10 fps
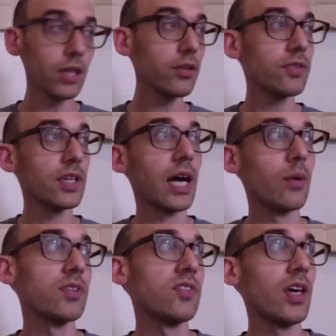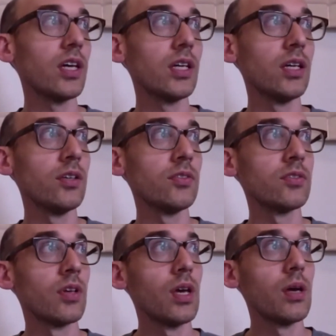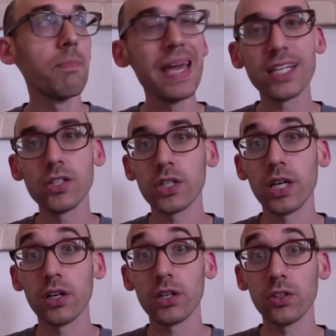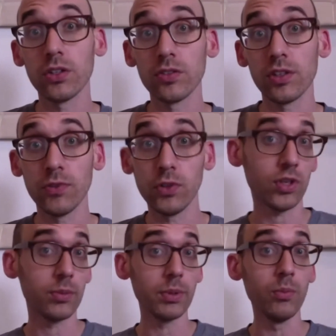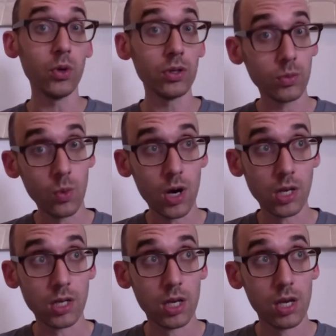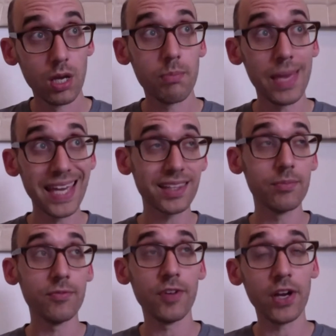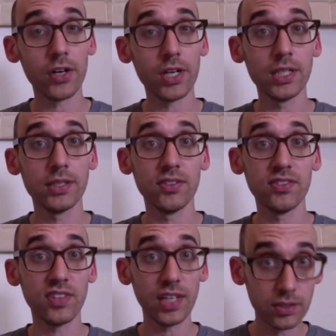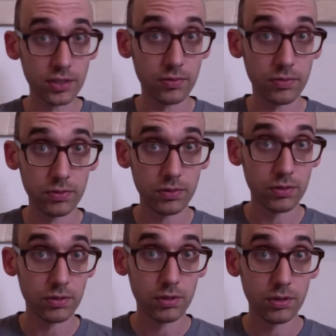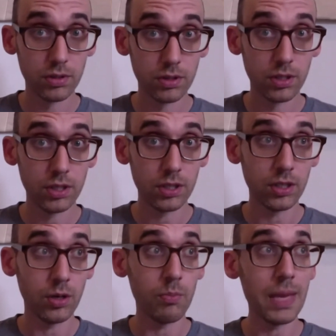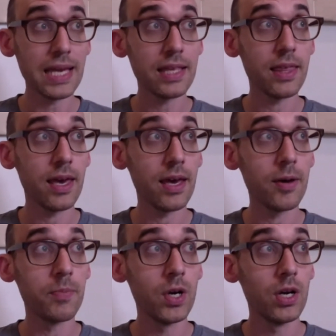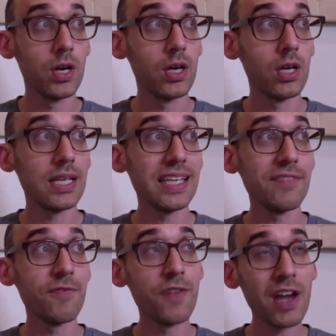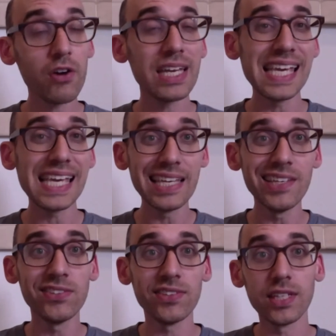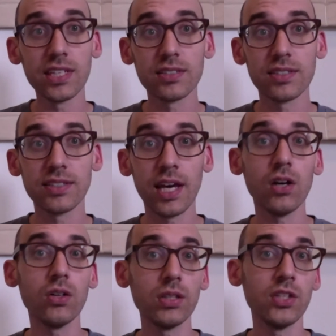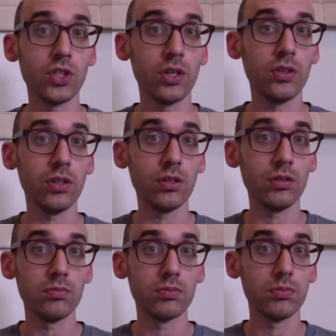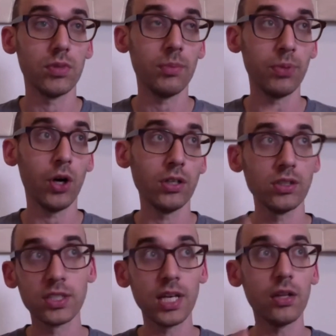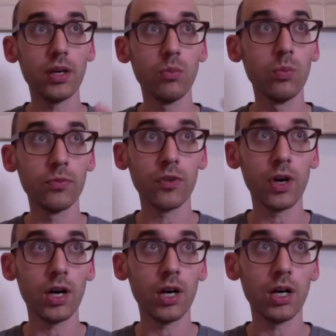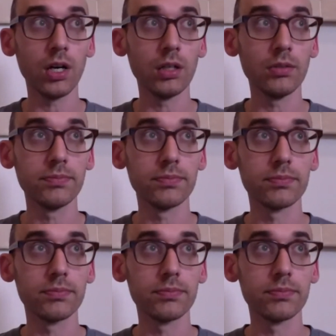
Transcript: The other thing I would say is make your characters, if there's going to be more than one, make them very distinctive. You know, make them very easy to tell each other apart, to tell them, how